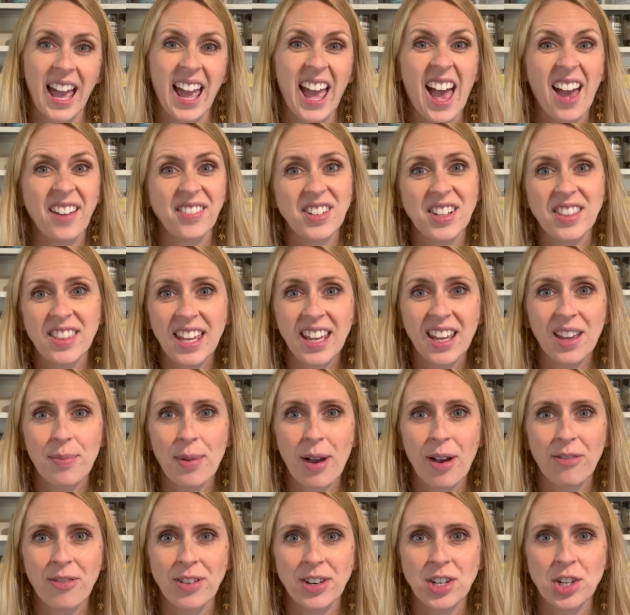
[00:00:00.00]
have to think
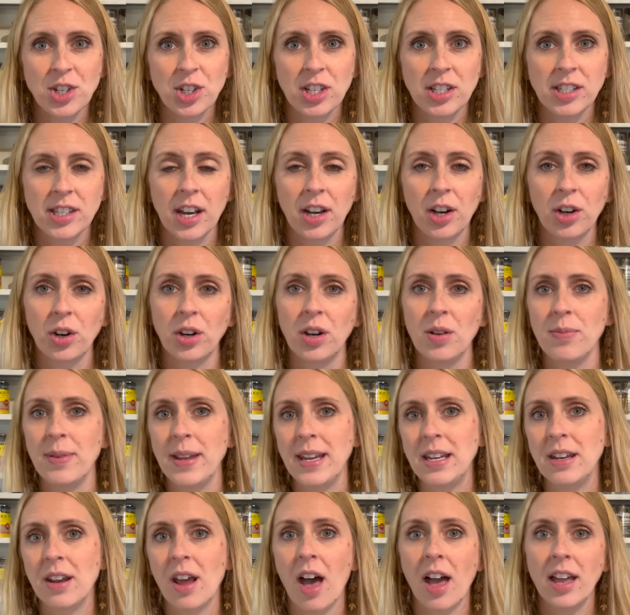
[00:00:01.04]
about finishes that are going to
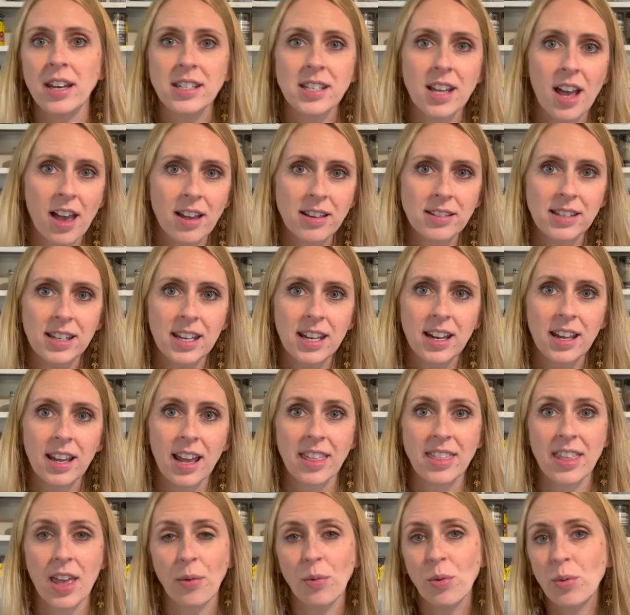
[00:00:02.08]
be non-toxic
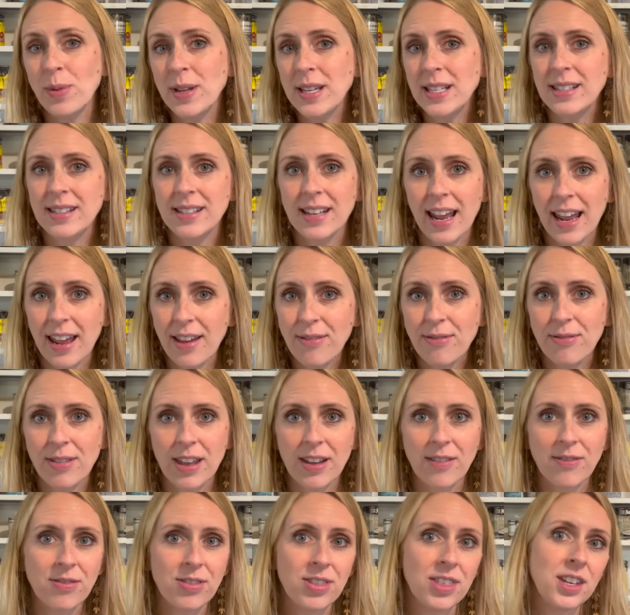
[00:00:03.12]
and that will be safe
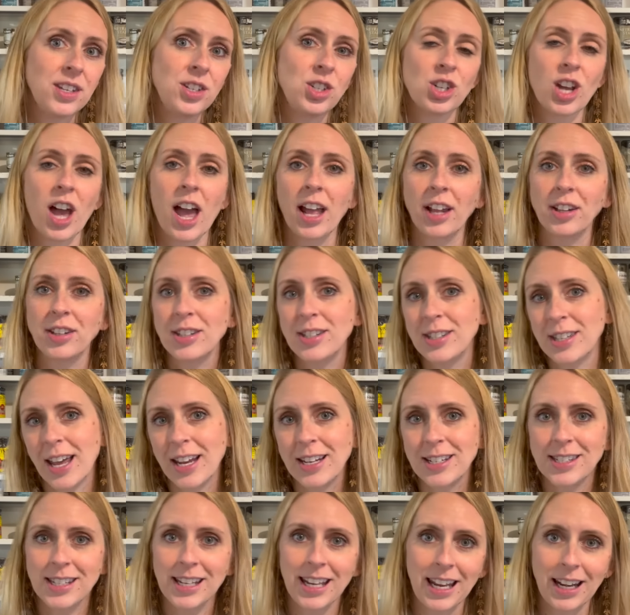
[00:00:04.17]
if the child
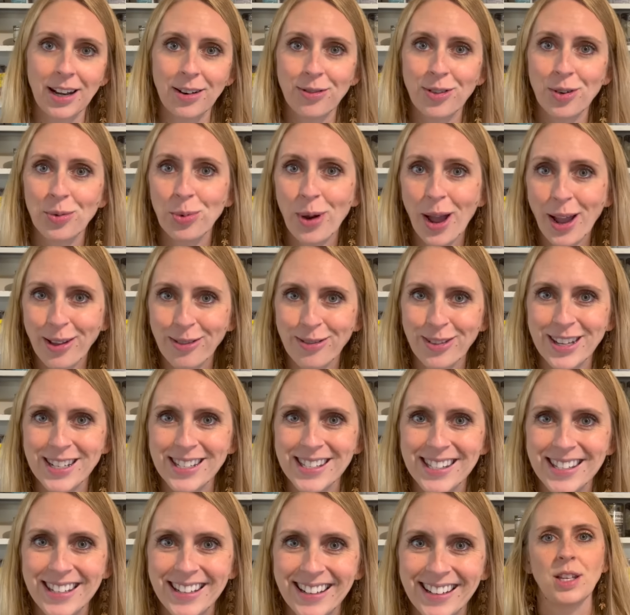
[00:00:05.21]
decides to eat it for
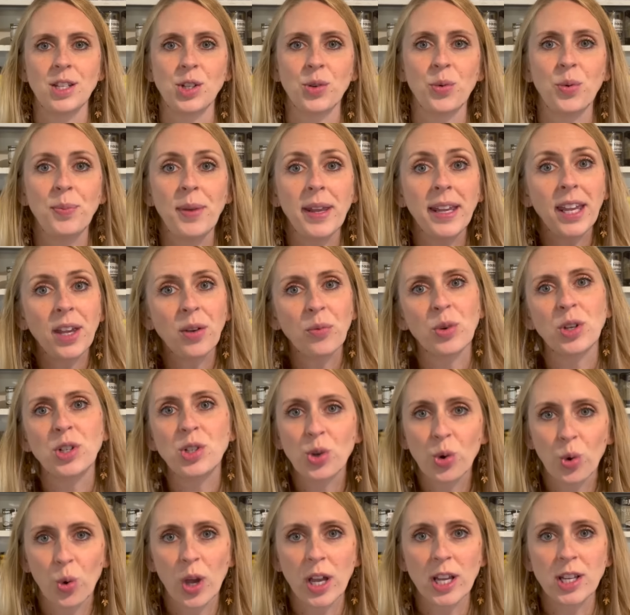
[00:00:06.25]
breakfast. So when making wood
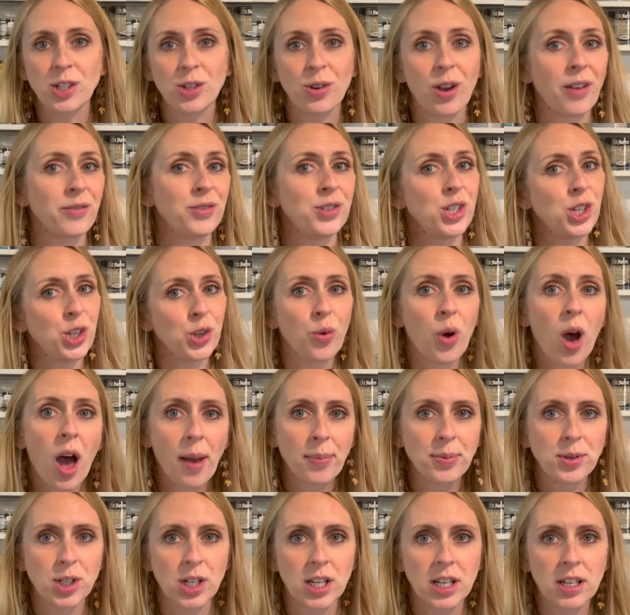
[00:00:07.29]
toys, you have two
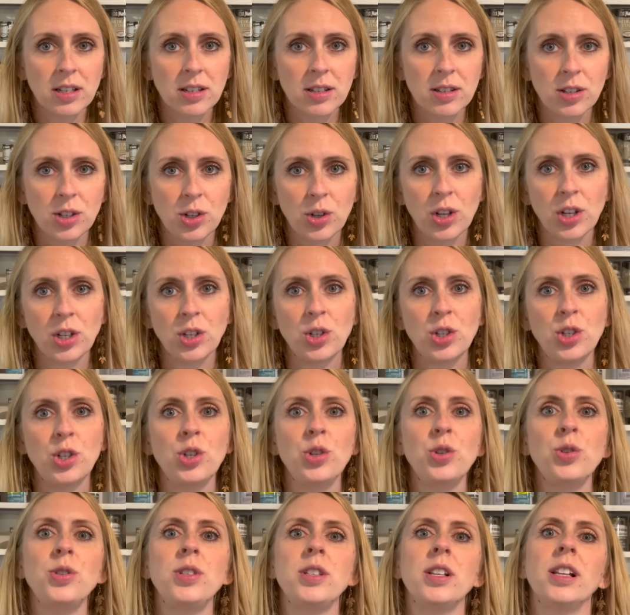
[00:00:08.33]
options. You can
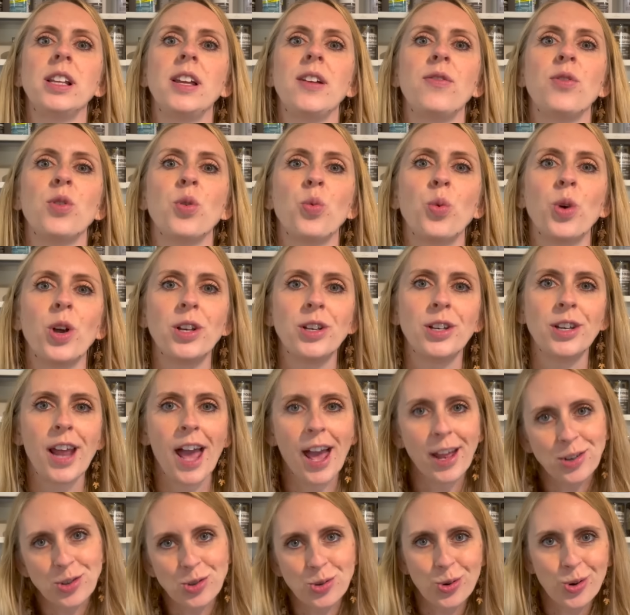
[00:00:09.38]
choose to leave the wood
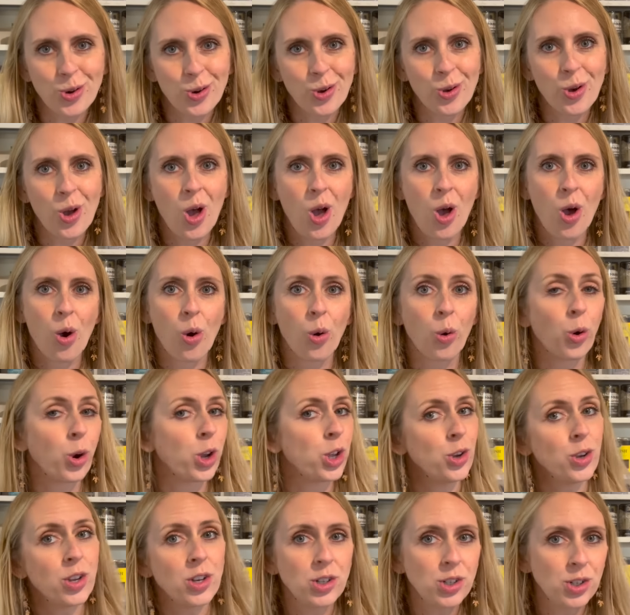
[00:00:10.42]
natural, or
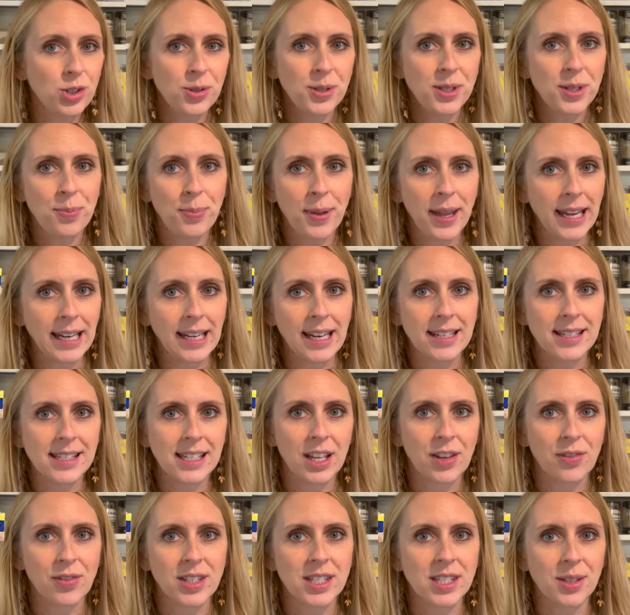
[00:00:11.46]
you can choose to paint it
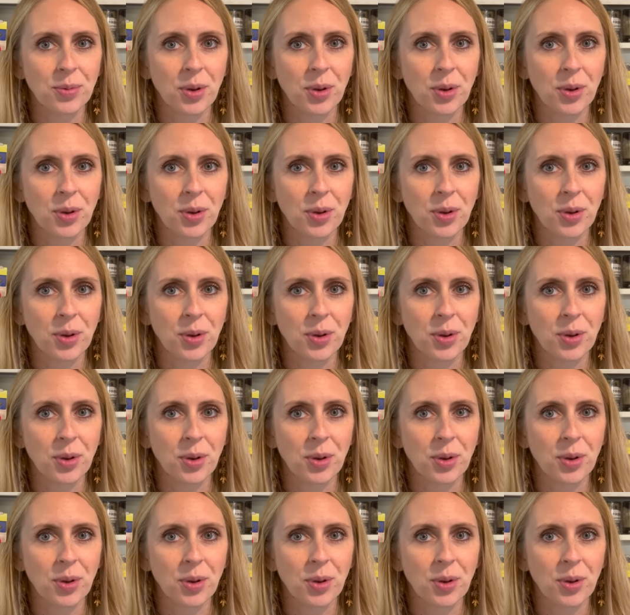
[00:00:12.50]
to give it some